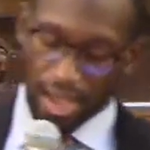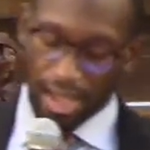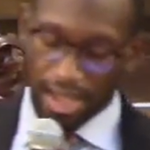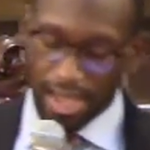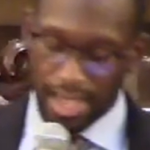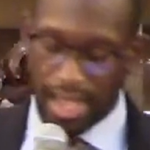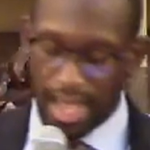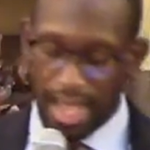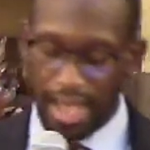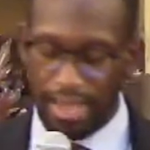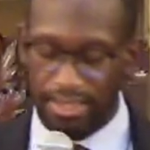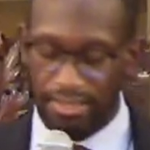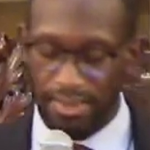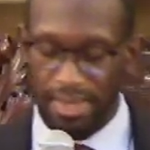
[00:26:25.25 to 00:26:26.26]
he
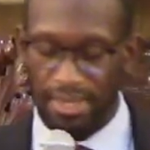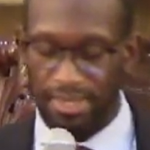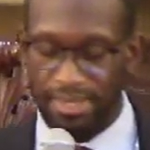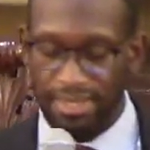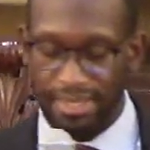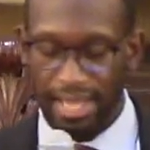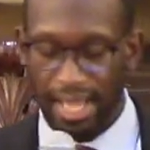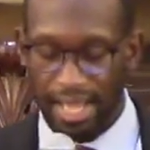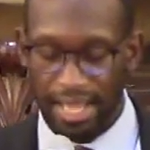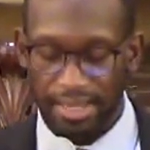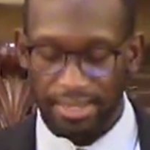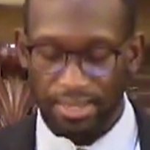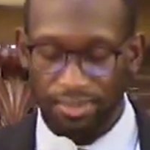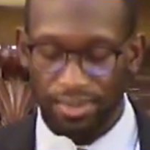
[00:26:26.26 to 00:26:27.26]
has been
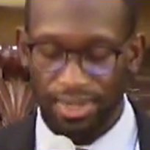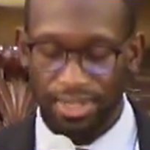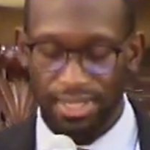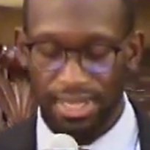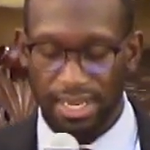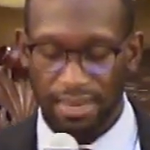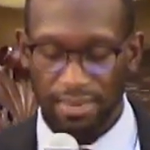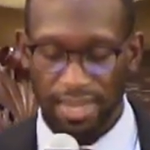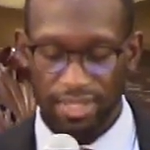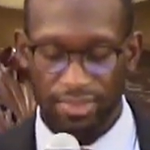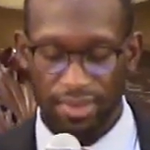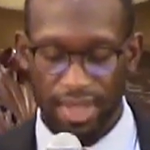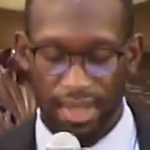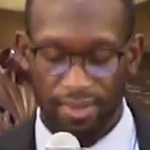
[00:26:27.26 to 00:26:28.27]
assigned to redeem
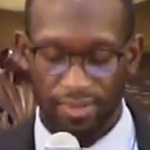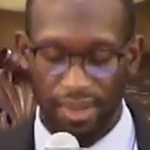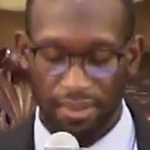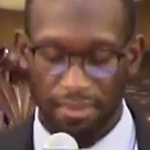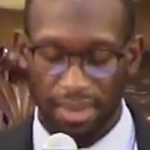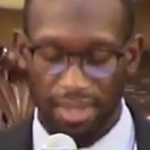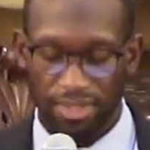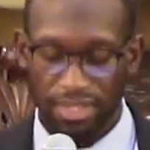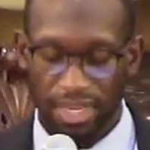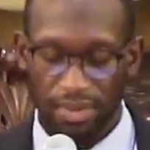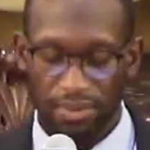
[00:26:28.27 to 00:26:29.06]
Israel out of their bondage.